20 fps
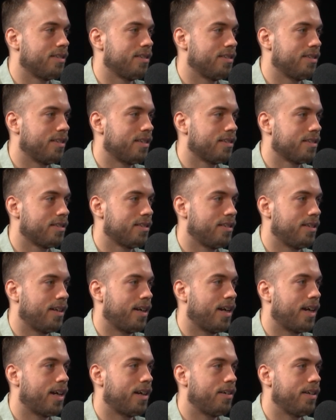It sucks
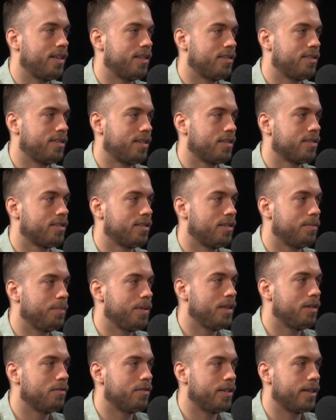to
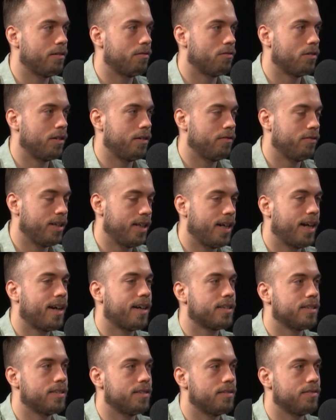be
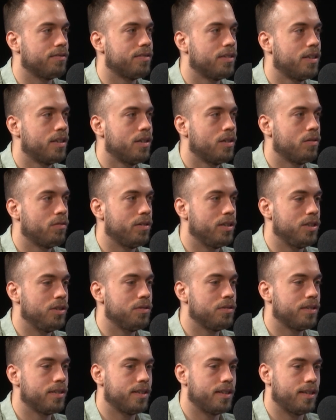reactive when
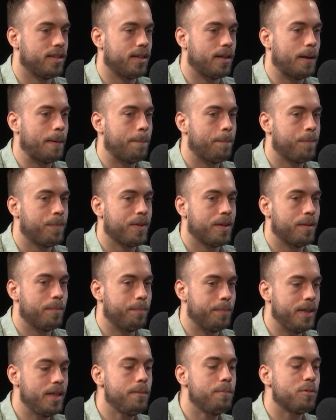you can
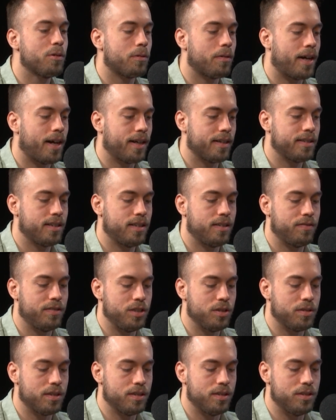be proactive and
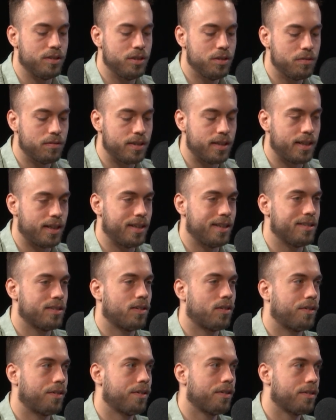you can do it, and it's
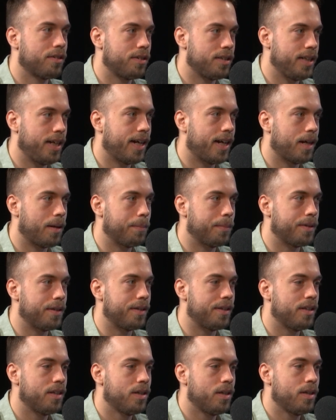hard,
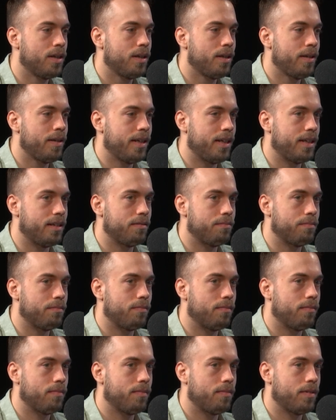but it
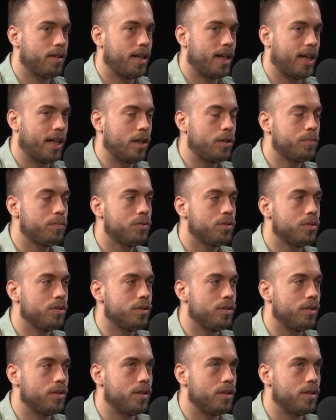helps